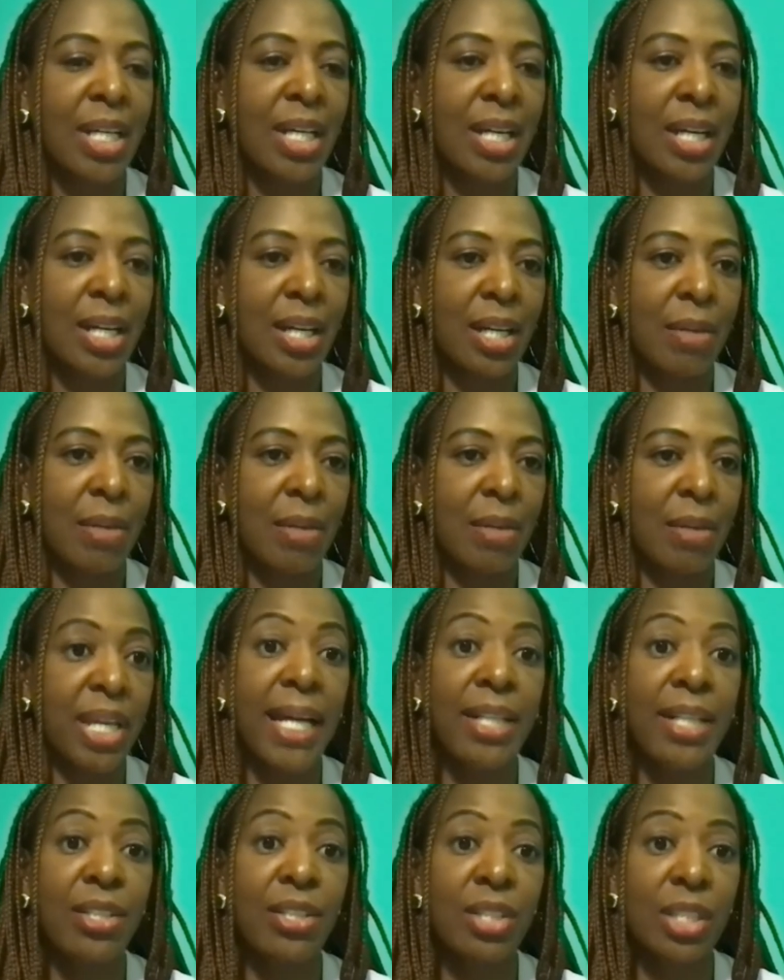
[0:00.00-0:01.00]

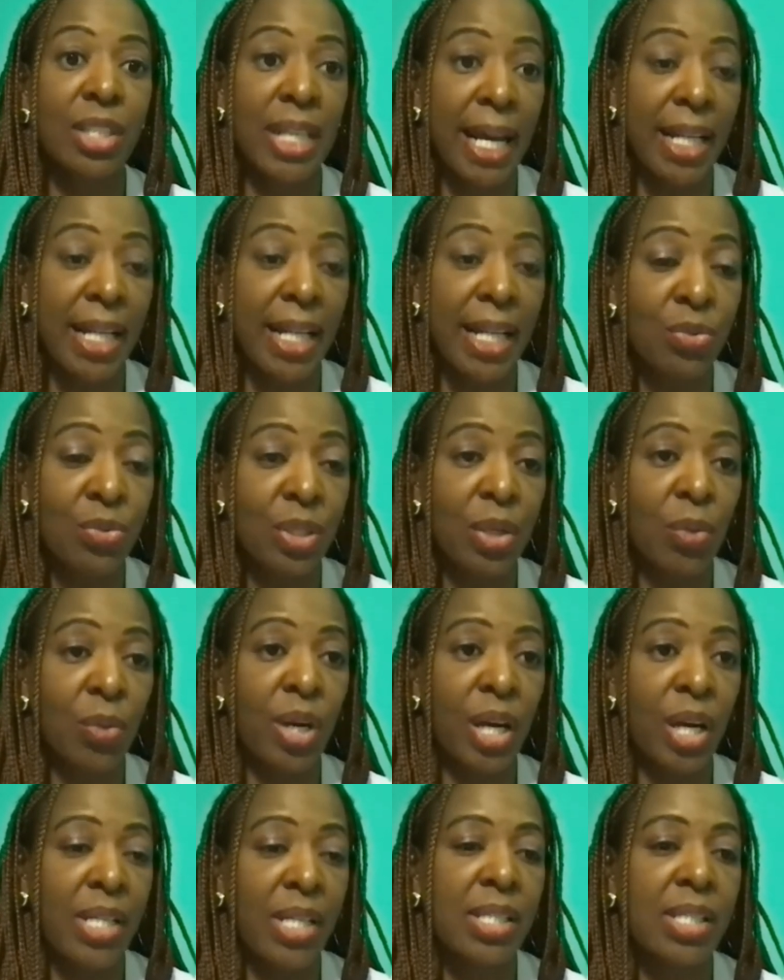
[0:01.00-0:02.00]
That's really
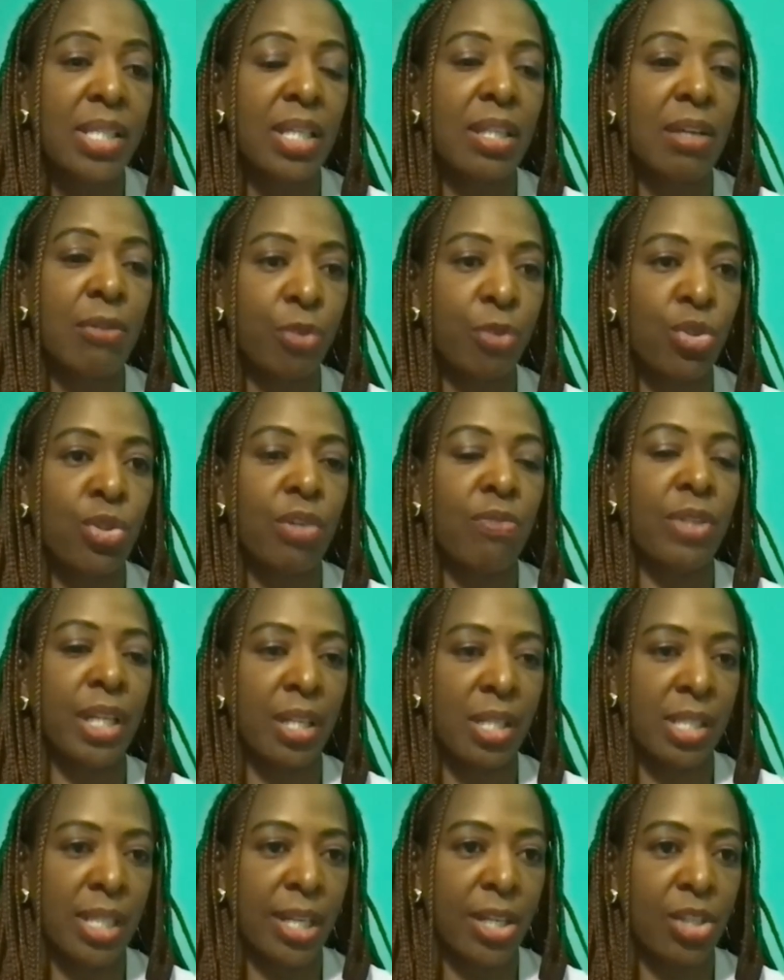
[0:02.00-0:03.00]
where I see the future
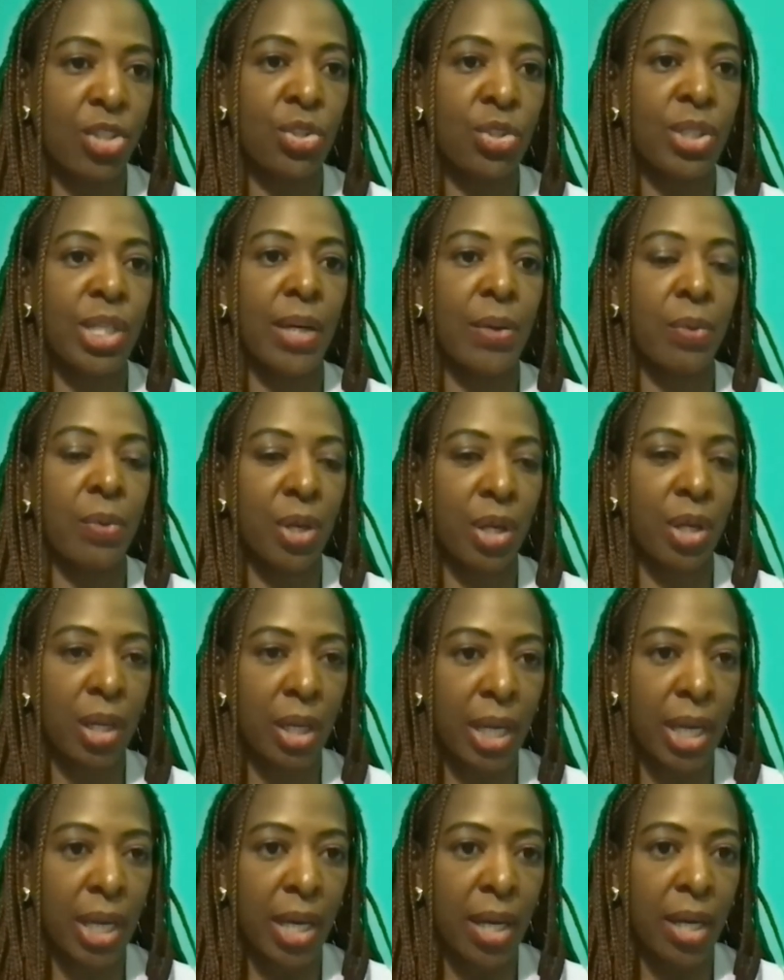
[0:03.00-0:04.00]
of Lagos Angel Network,